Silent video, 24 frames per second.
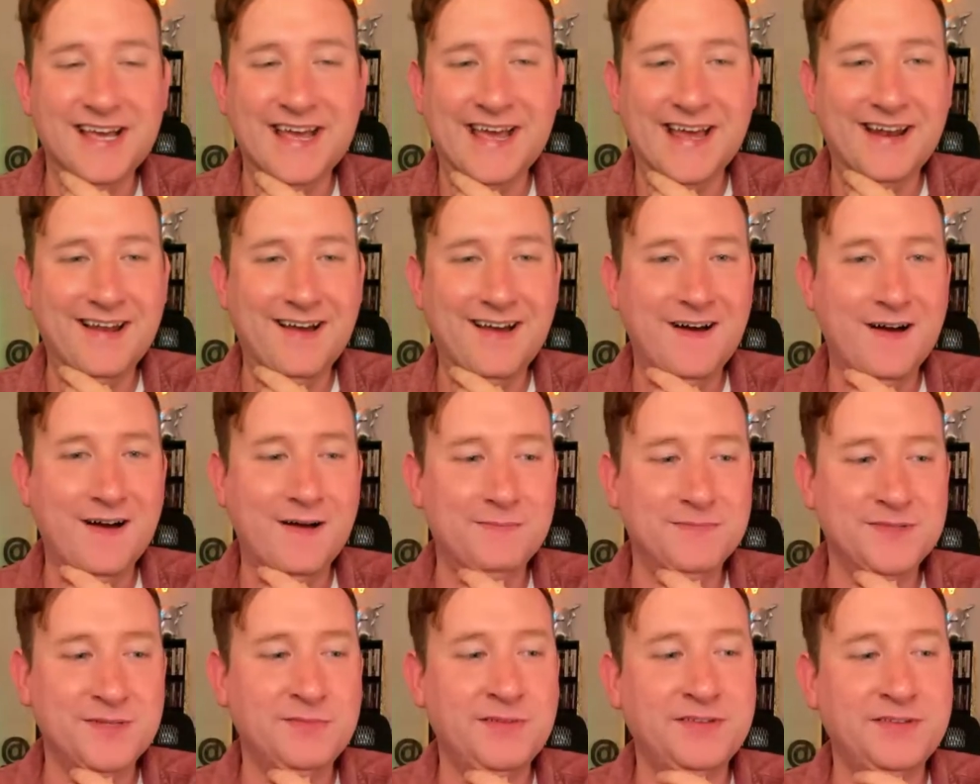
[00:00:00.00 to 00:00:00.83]
and
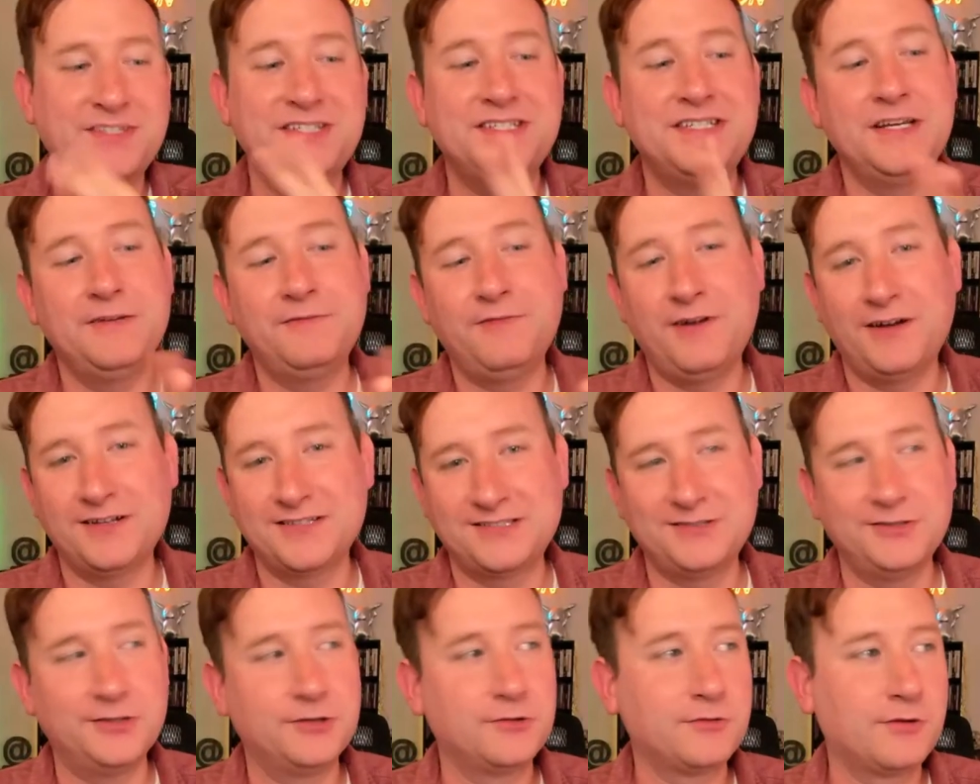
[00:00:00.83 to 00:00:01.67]
sometimes it
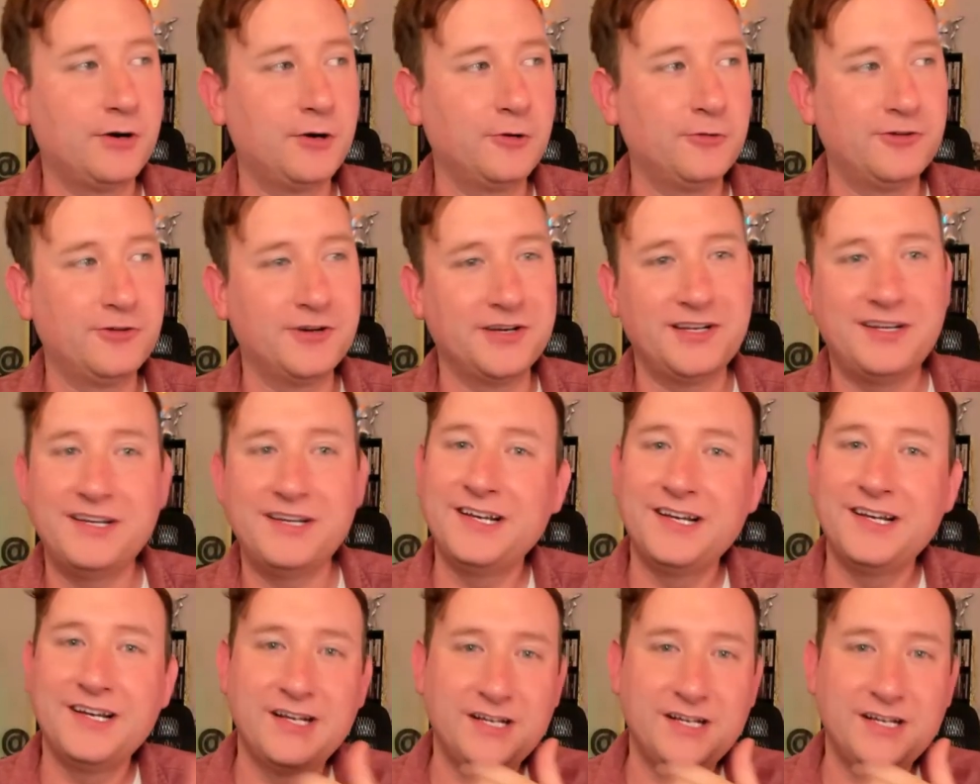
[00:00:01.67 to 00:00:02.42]
defaults to the wrong one.